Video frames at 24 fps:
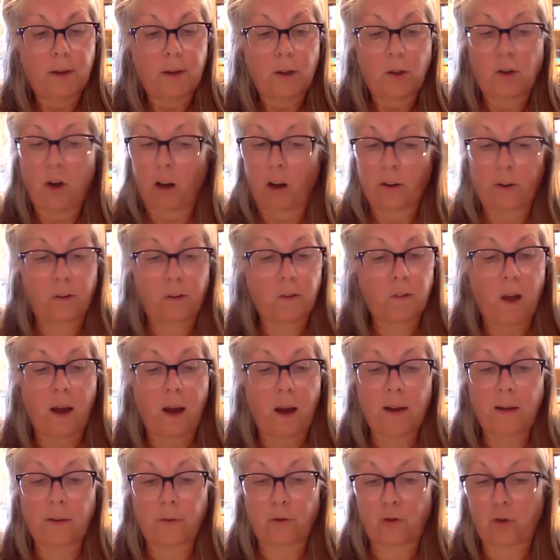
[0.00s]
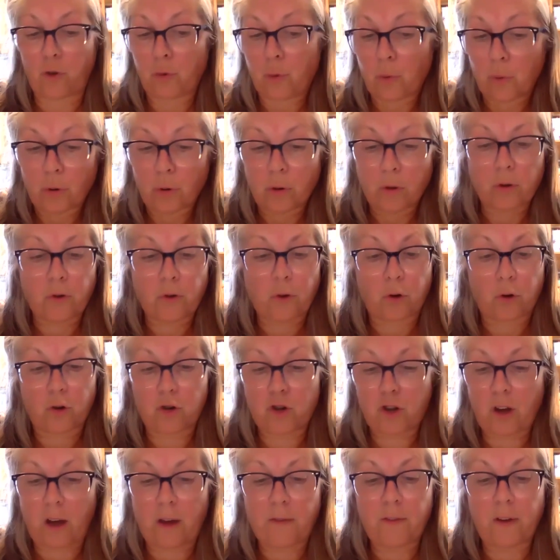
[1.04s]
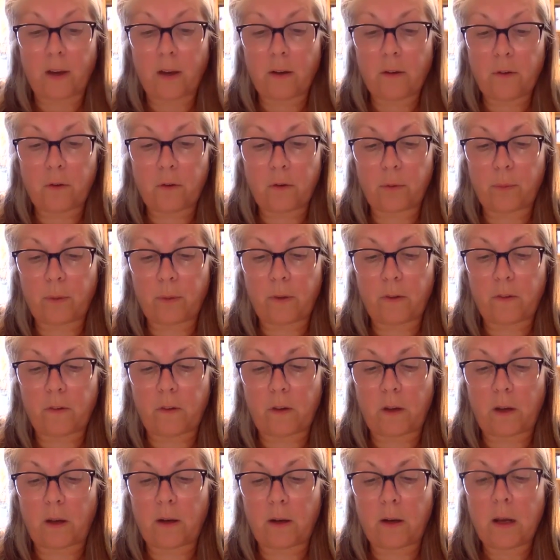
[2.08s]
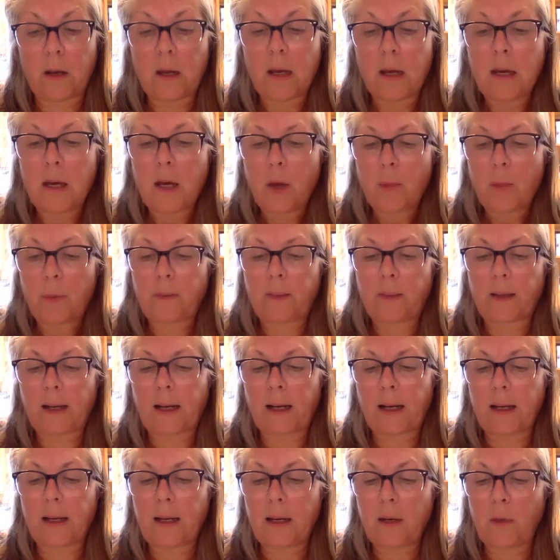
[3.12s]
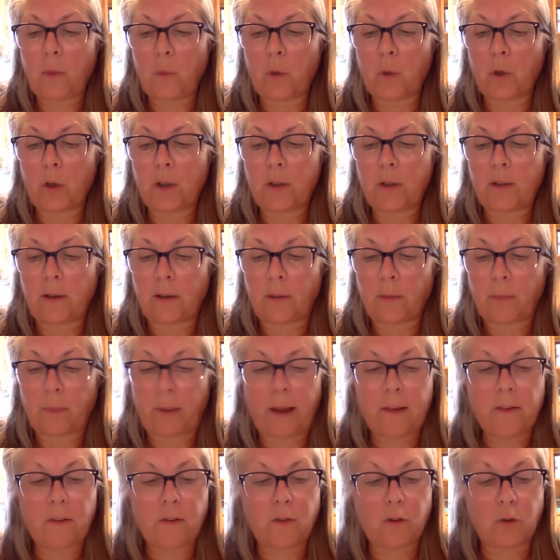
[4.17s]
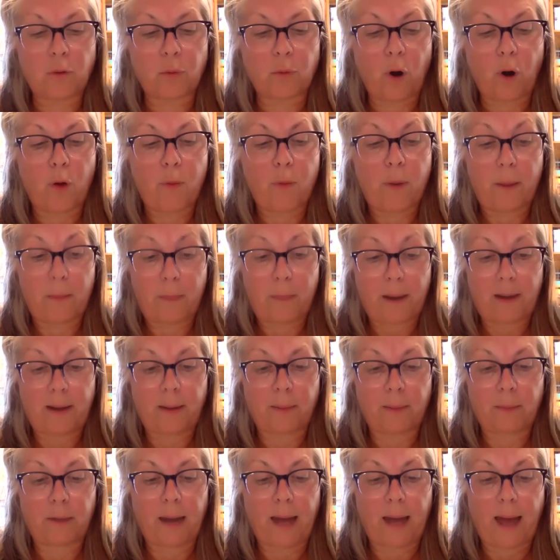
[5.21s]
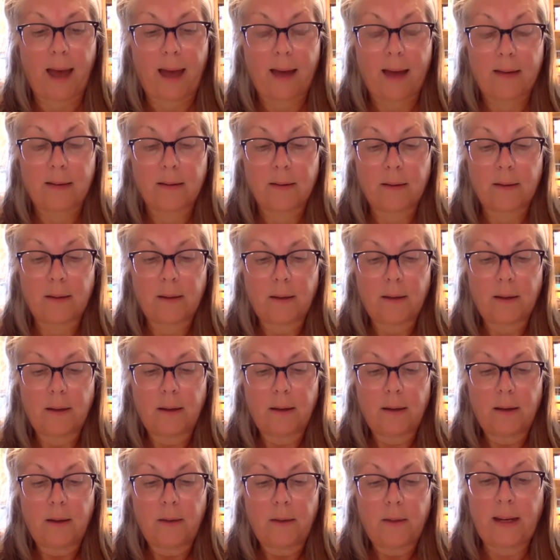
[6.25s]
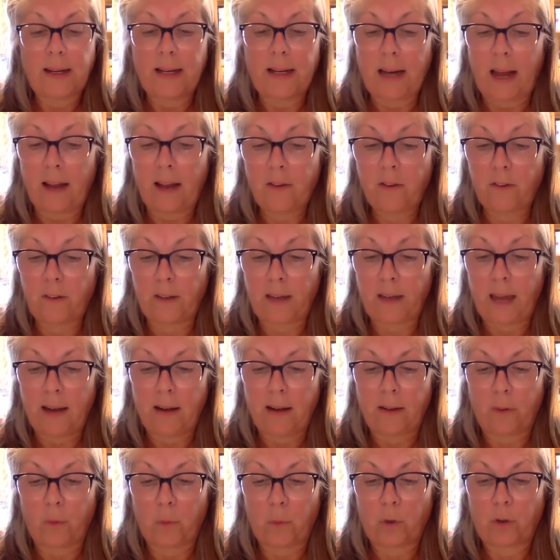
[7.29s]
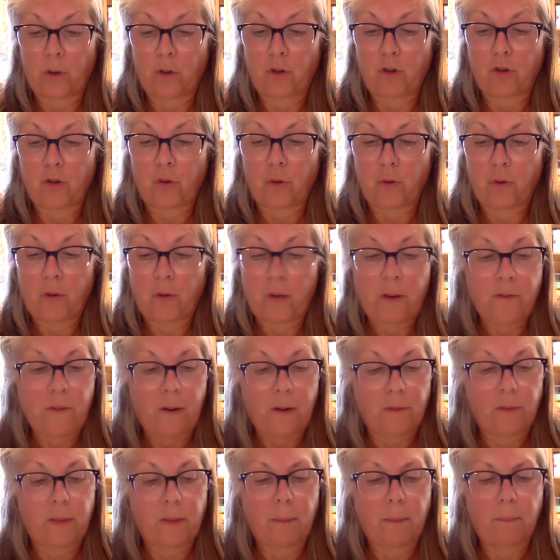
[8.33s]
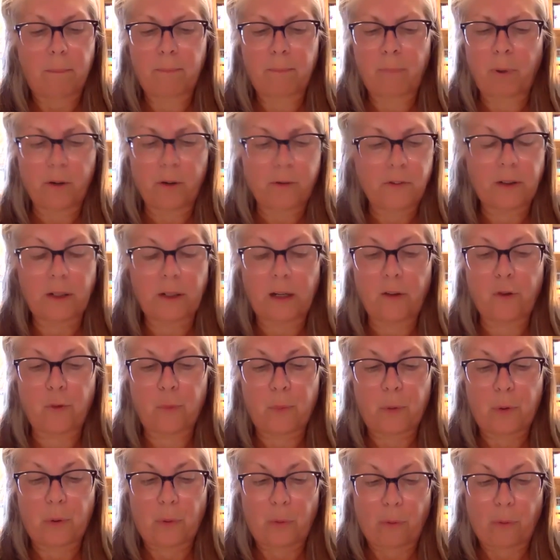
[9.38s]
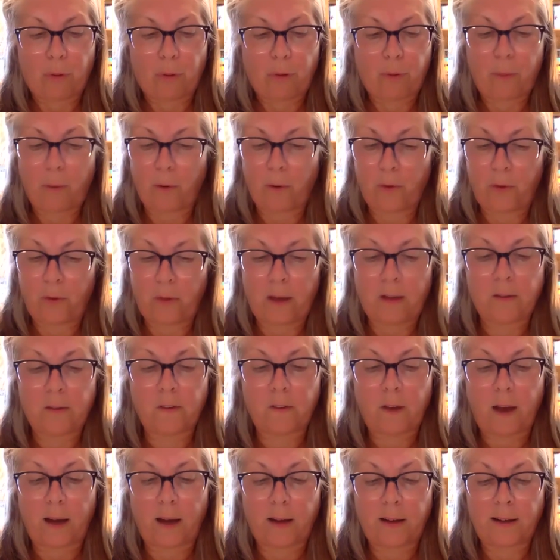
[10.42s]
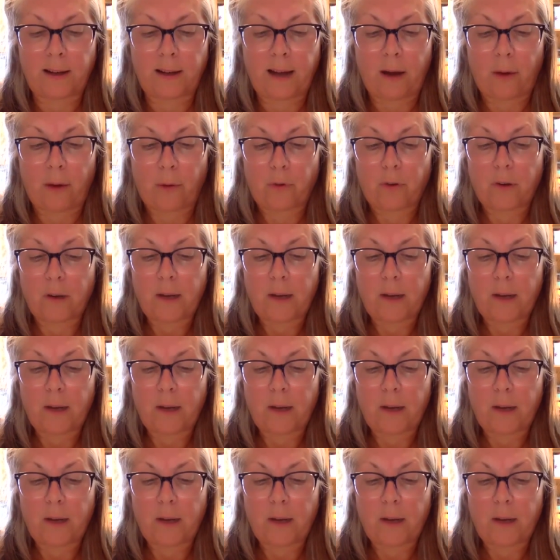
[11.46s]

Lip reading: Not a sign of tools or shavings could be seen, but the clean wood and pleasant aroma made him glad. Then he glanced again at the wooden shoes. He found them perfectly smooth, both inside and out.